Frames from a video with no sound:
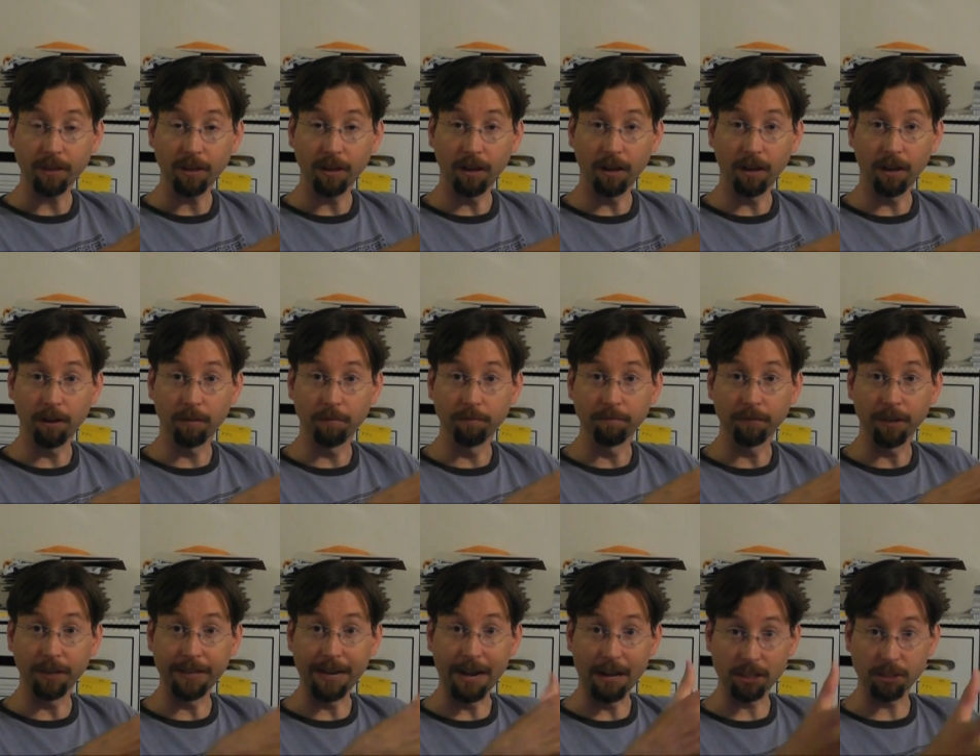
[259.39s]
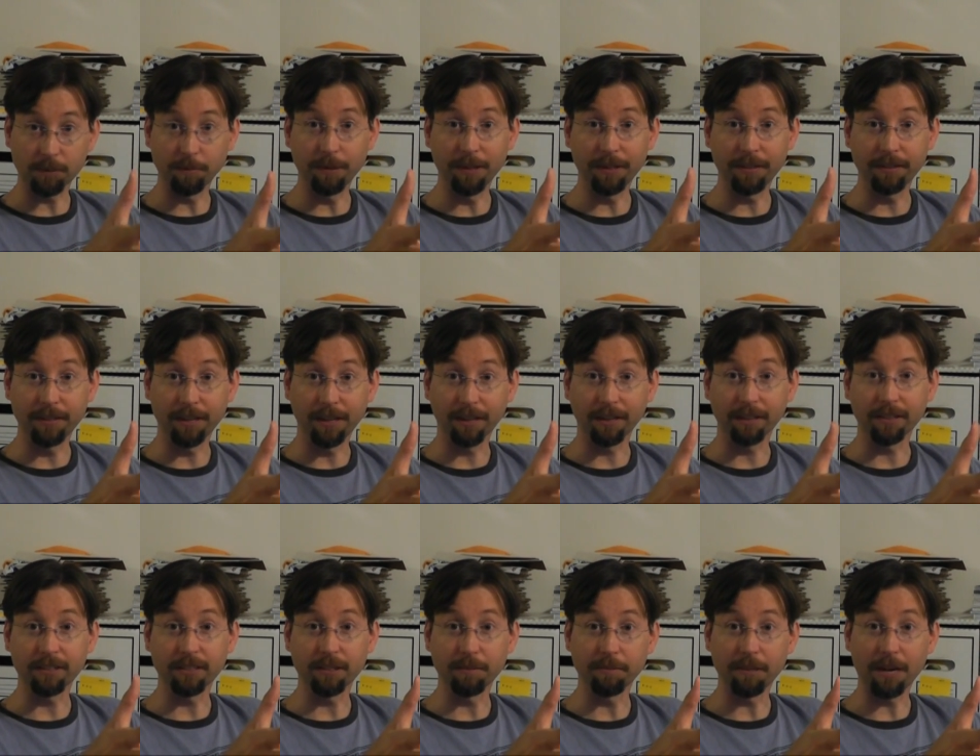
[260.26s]
um, announcement
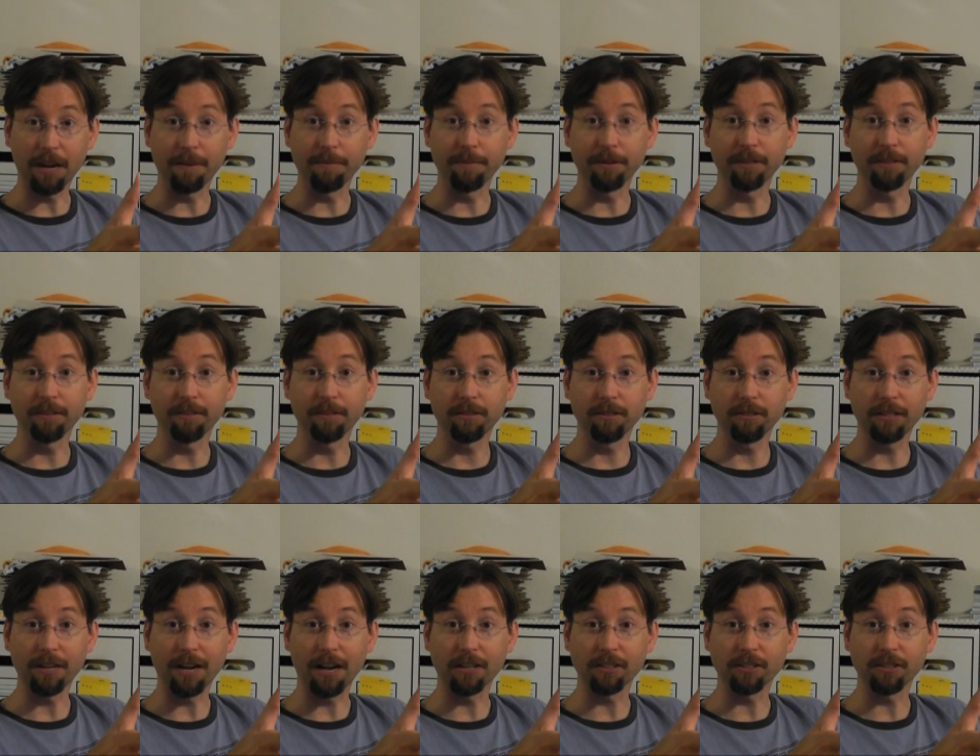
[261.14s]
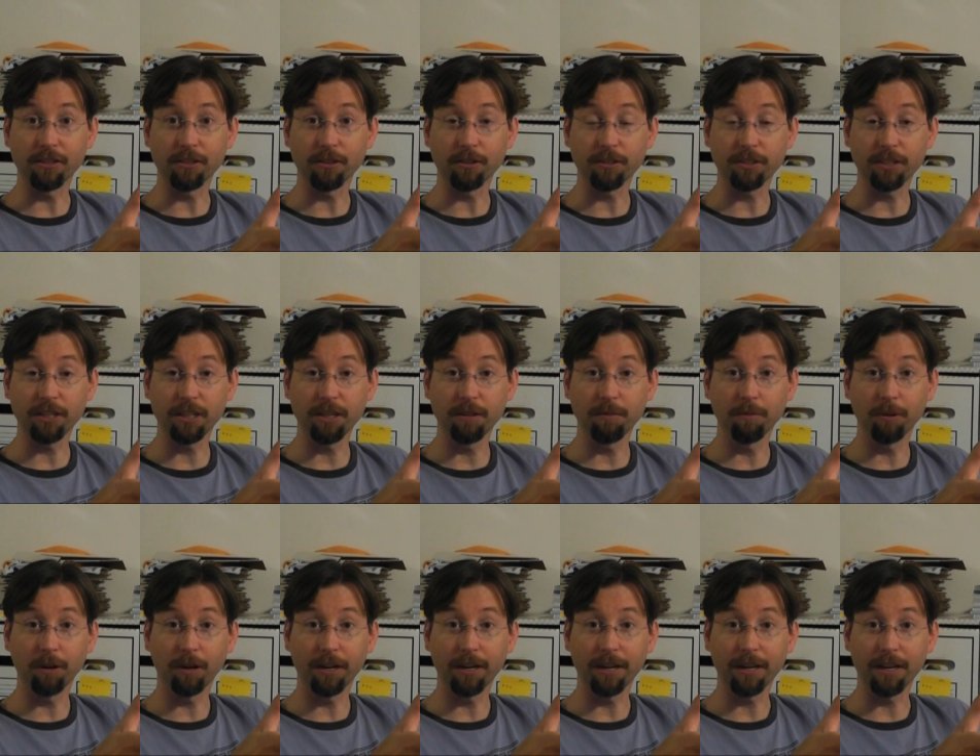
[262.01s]
that sometime in 2013
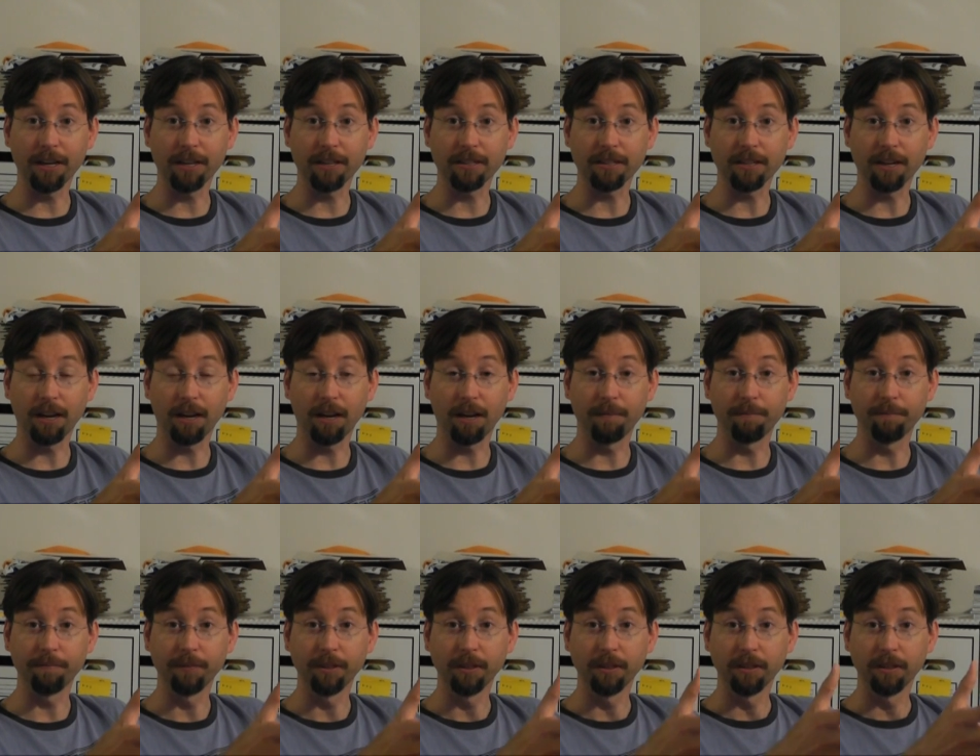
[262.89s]
we're going to get um,